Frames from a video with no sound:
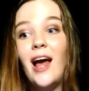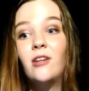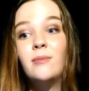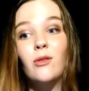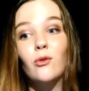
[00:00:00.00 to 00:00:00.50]

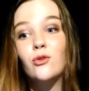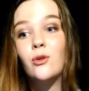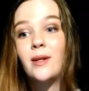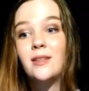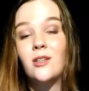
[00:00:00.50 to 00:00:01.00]
helped me through
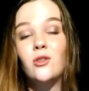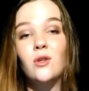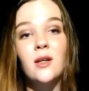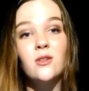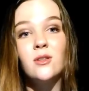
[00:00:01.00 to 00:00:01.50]
so many
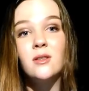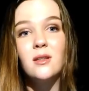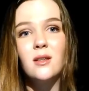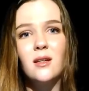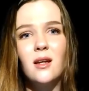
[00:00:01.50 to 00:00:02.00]

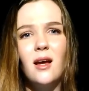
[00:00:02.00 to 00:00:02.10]
situations that